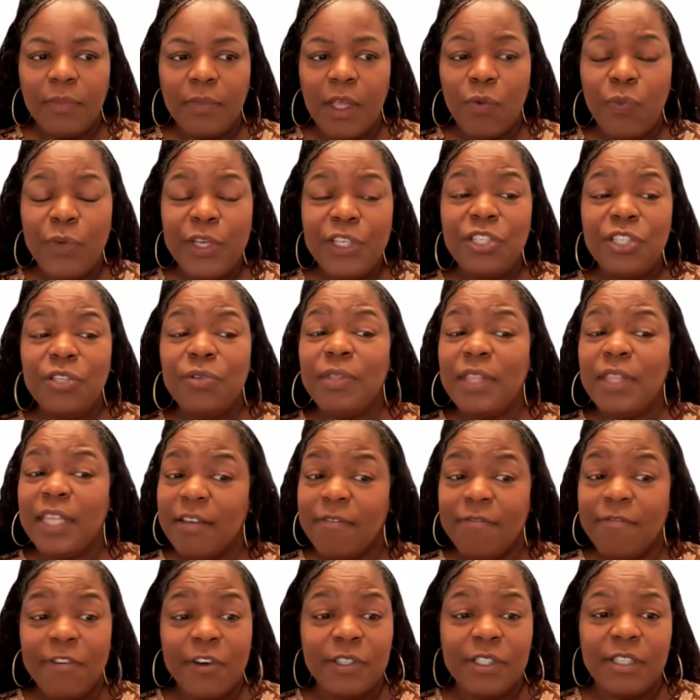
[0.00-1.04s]
We do
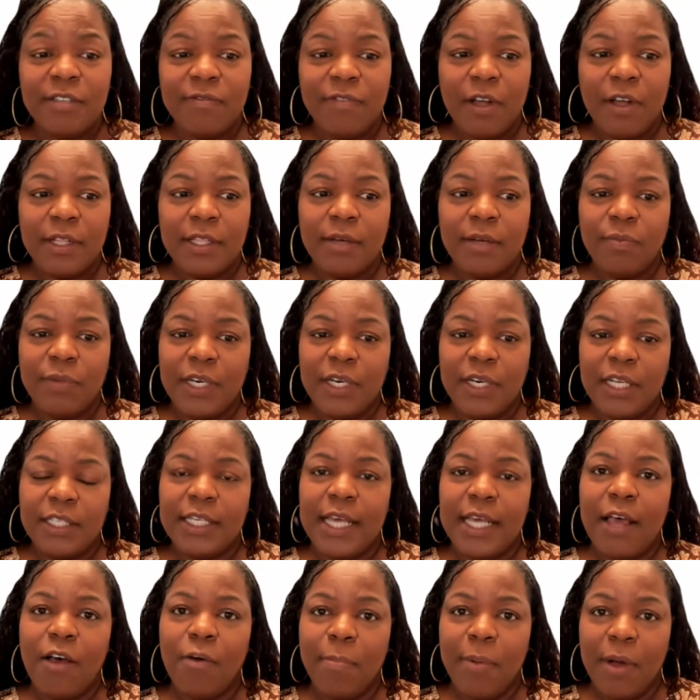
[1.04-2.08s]
think, first of all, that we need to
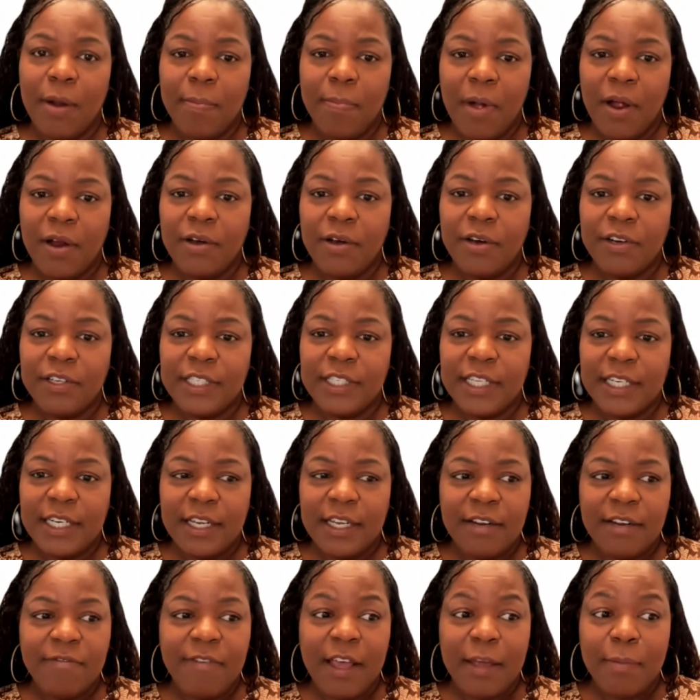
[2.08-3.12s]
help our partners
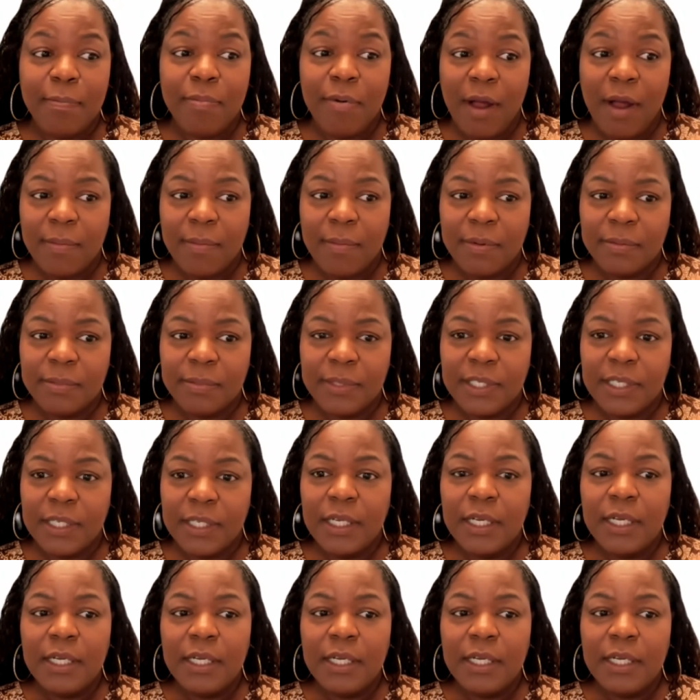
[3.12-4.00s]
identify problems,